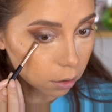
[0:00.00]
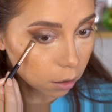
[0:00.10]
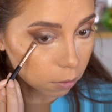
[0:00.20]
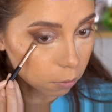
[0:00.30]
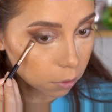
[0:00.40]

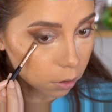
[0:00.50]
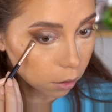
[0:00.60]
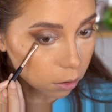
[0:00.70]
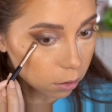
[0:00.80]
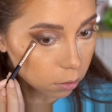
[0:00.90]
and really
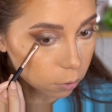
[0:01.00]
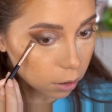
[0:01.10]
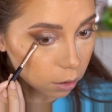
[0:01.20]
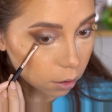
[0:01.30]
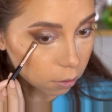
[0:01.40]
just
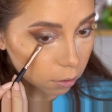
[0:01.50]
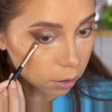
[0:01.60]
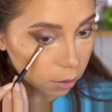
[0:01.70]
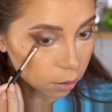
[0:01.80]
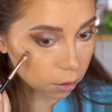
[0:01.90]
take that
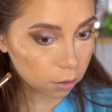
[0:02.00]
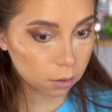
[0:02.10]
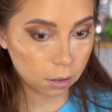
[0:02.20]
right there.